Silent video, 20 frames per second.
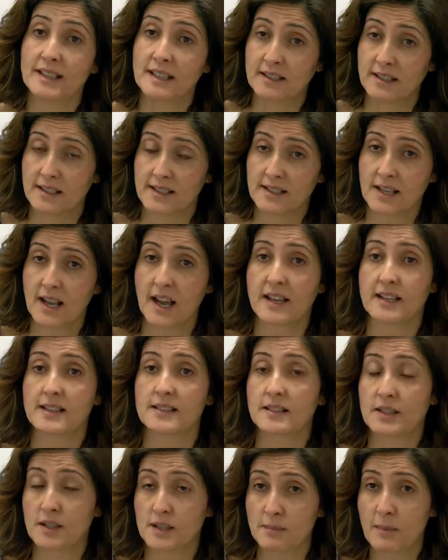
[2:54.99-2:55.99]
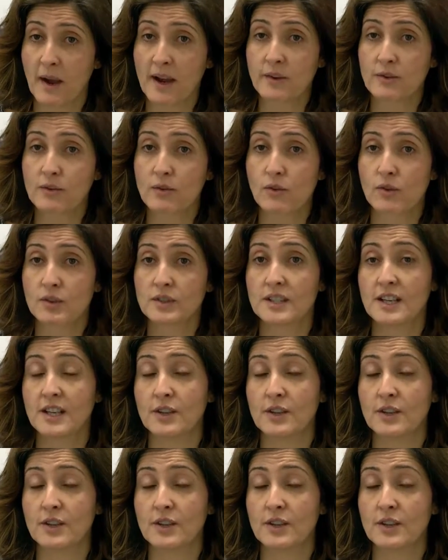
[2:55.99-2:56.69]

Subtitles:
in this case, the spinal cord,